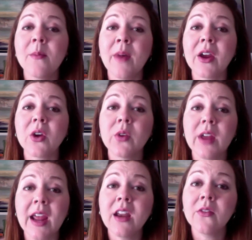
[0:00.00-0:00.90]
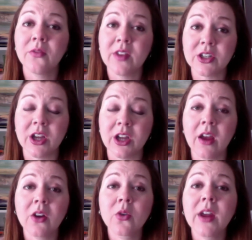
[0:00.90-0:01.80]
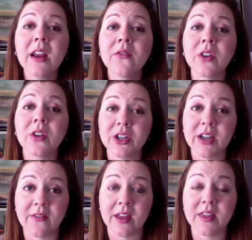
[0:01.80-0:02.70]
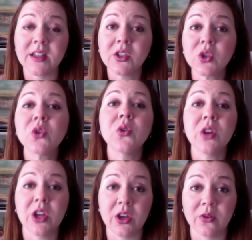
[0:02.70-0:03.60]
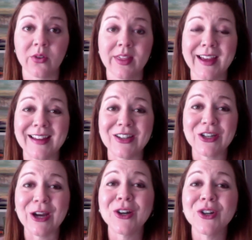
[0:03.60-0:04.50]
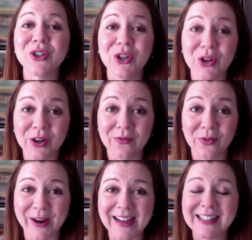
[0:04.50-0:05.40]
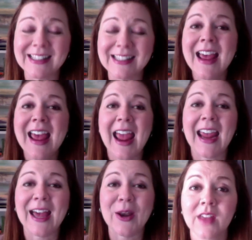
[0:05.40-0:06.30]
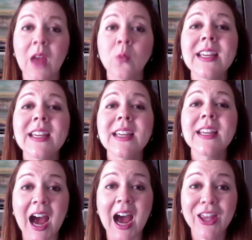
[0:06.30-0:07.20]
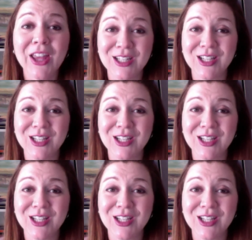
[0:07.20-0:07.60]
but create a vision, create a version of it that's true to you, that shares your voice, and really dial into the